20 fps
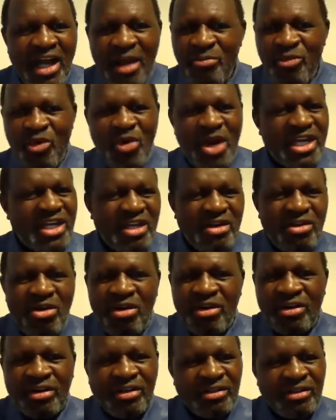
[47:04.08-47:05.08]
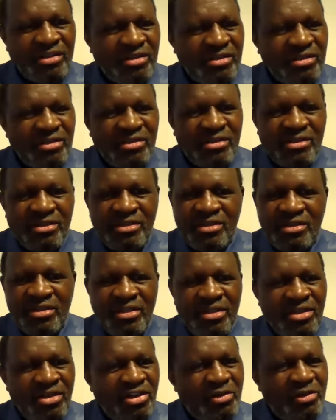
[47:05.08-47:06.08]
I'm working on
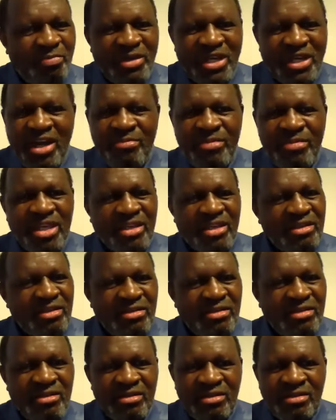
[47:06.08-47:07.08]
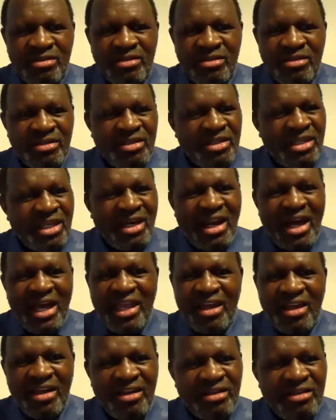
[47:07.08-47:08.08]
not becoming a
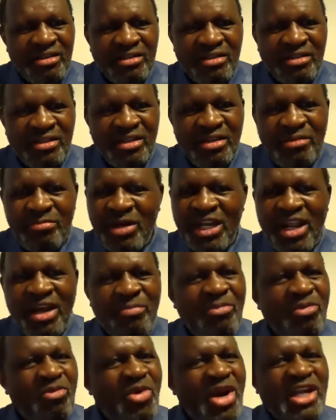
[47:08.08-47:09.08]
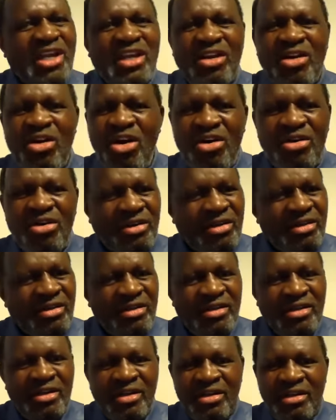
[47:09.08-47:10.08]
liar, but I'm working on
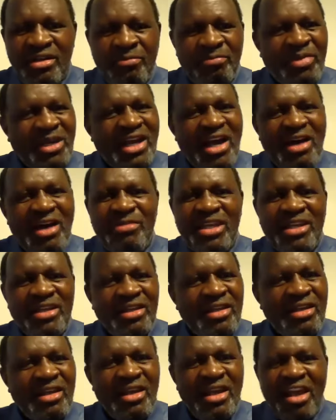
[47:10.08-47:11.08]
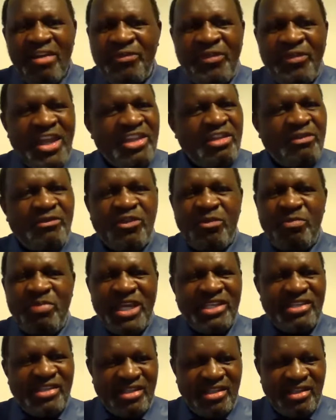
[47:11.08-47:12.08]
becoming a faithful
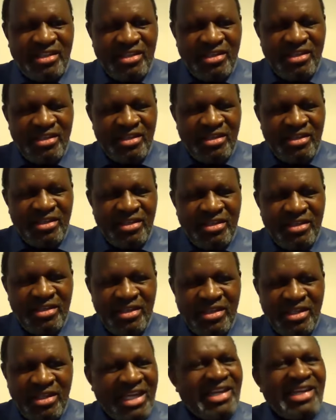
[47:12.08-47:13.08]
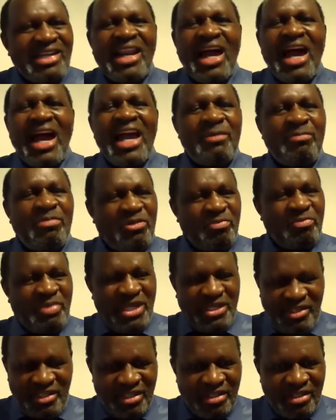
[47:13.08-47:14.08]
person, a reliable
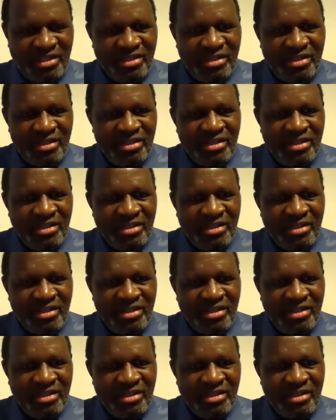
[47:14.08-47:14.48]
person.